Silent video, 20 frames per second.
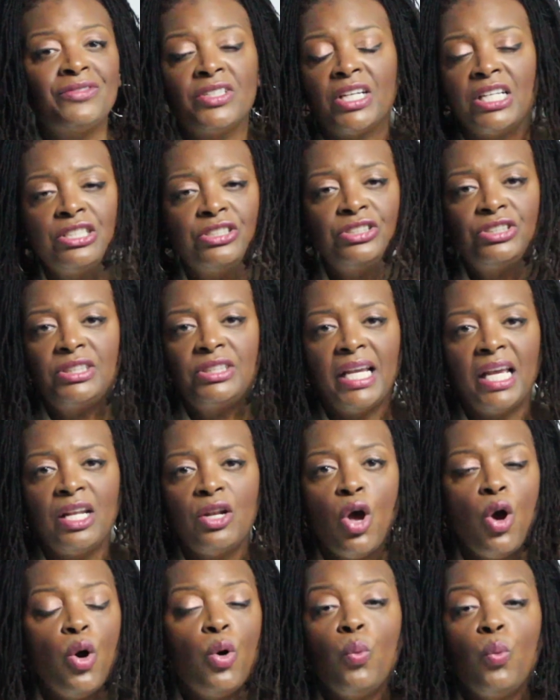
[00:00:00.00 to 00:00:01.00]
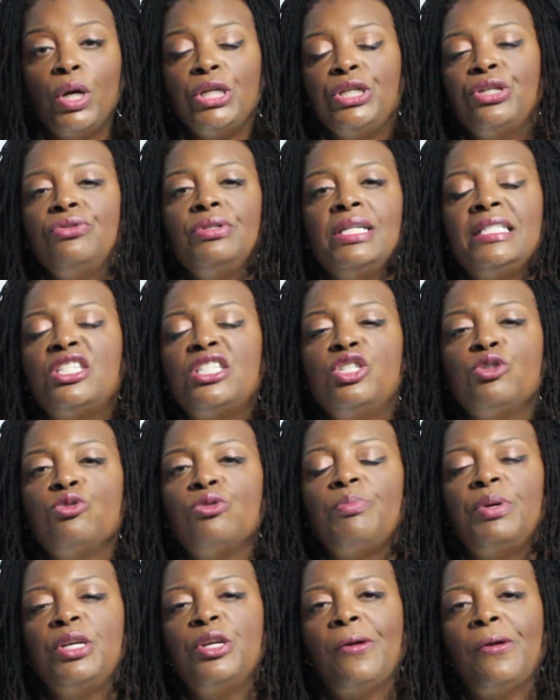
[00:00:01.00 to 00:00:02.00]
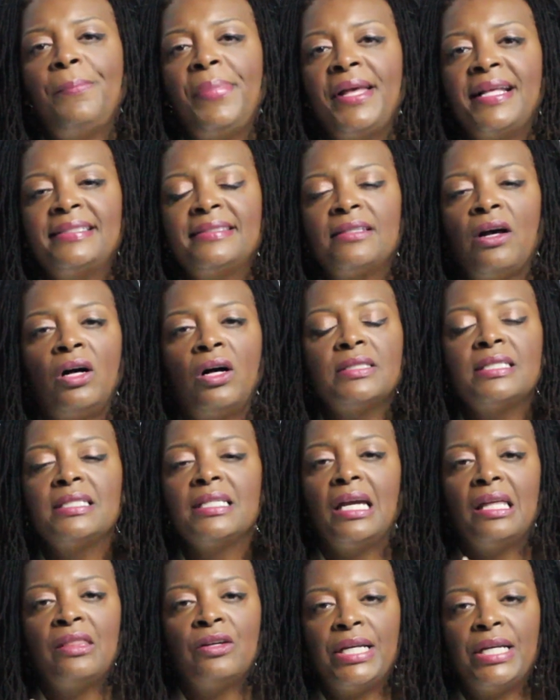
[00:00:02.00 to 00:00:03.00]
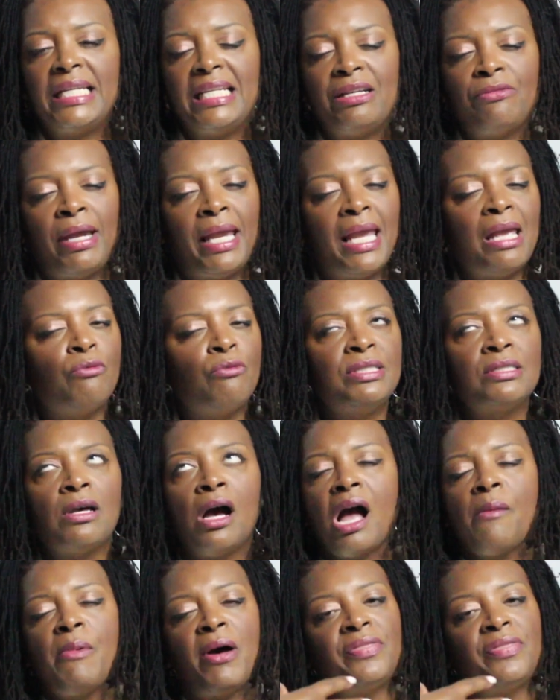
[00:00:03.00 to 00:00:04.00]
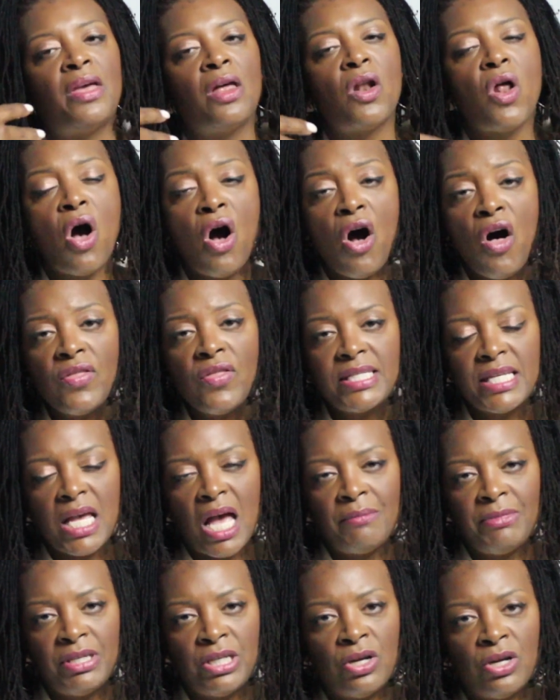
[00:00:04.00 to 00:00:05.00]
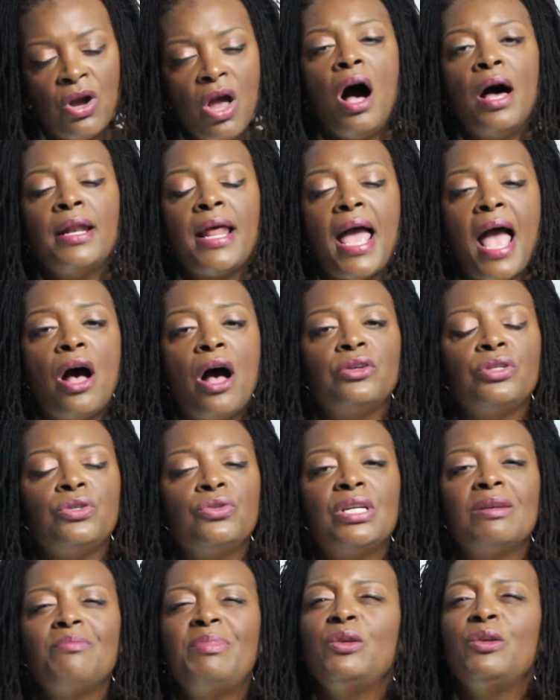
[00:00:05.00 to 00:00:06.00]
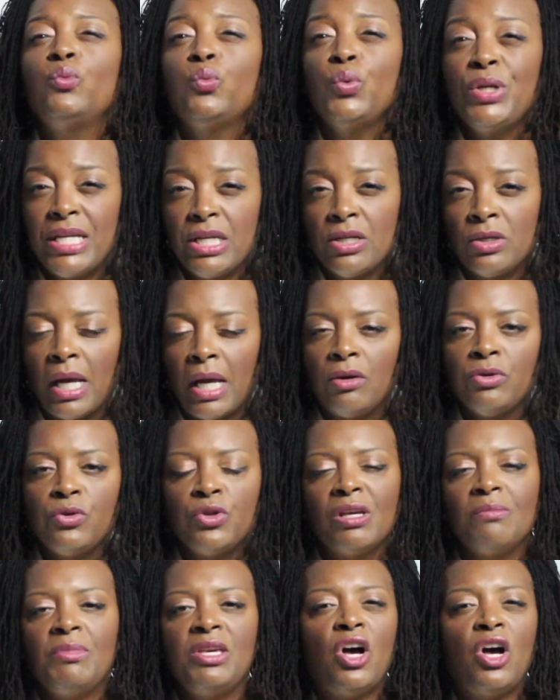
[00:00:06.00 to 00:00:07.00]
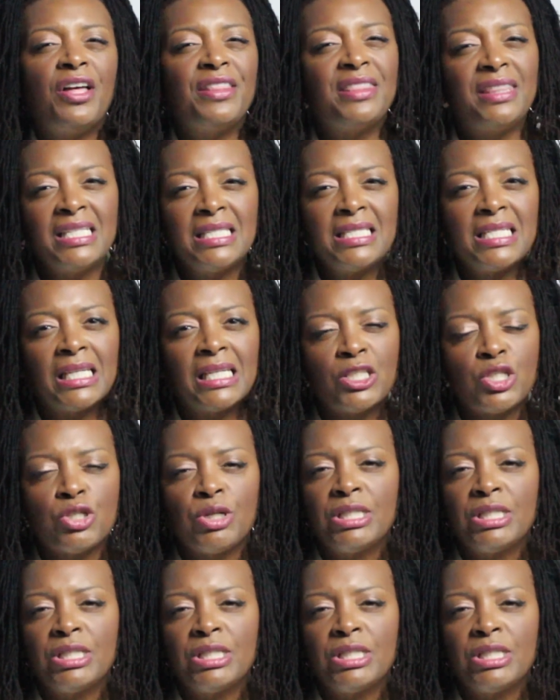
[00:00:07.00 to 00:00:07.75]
have to understand what you need to do and be your best altogether anyway. And we talk about that all the time here on how you can be real, how you can be authentic and